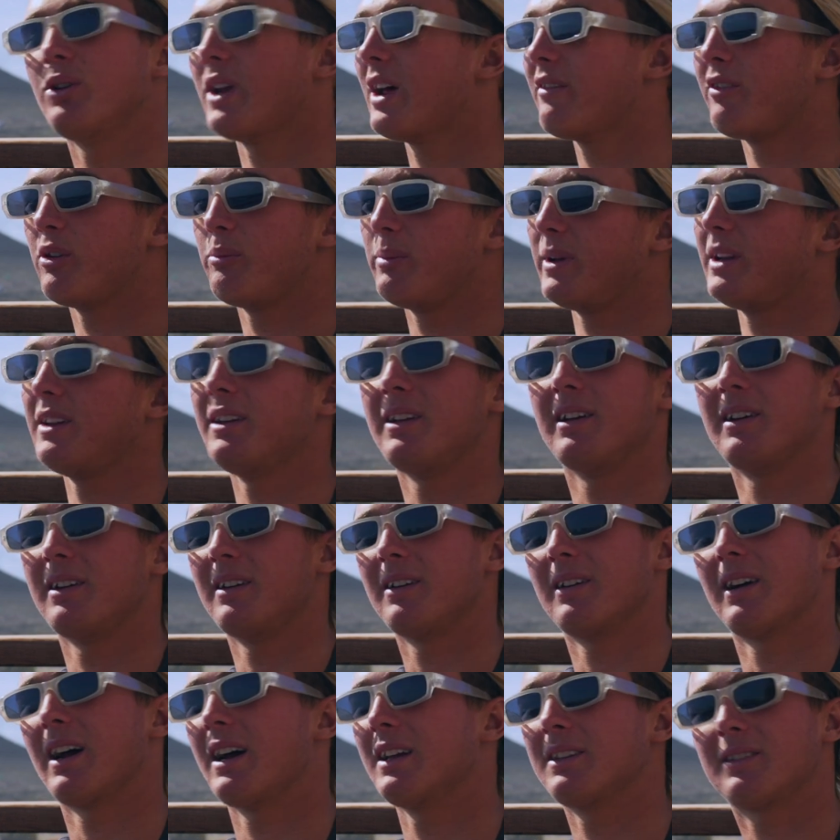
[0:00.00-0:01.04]
never been here.
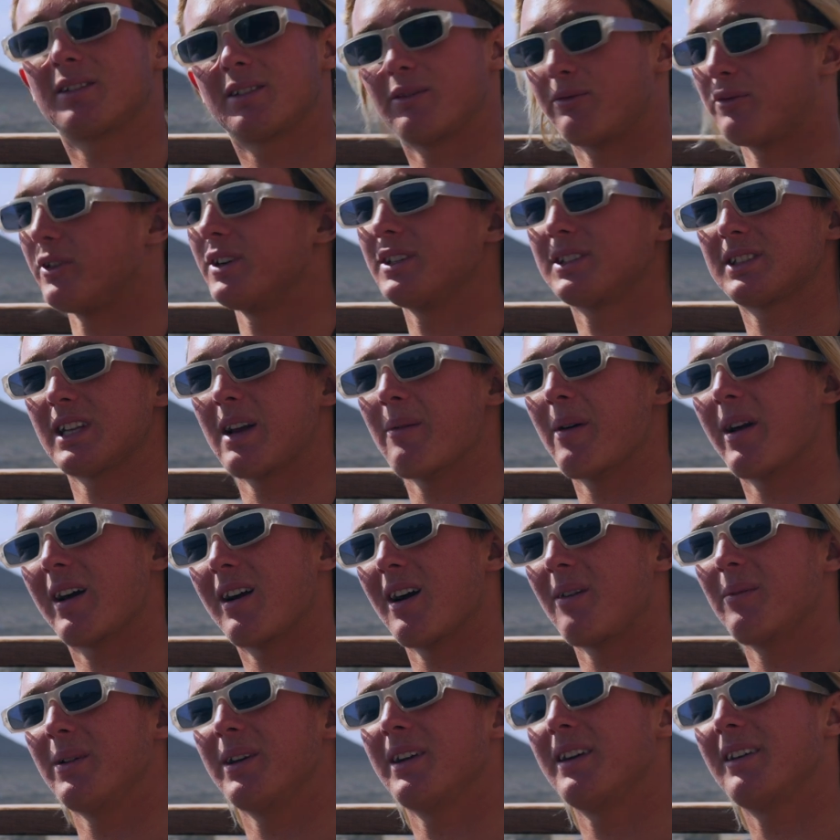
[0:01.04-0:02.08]
It's the first time I
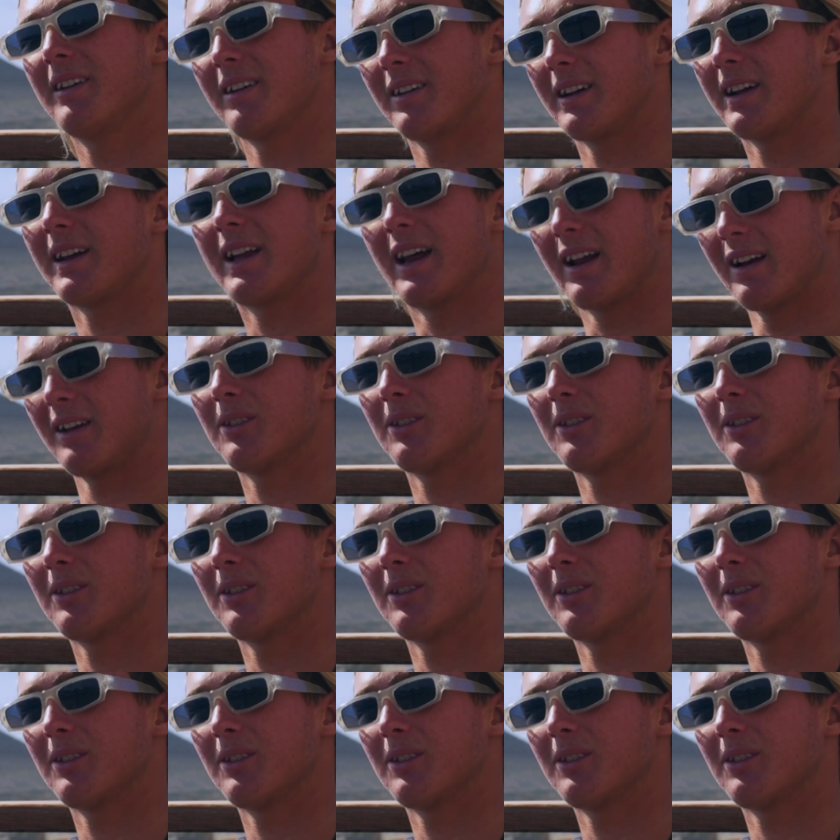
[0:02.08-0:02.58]
come here again.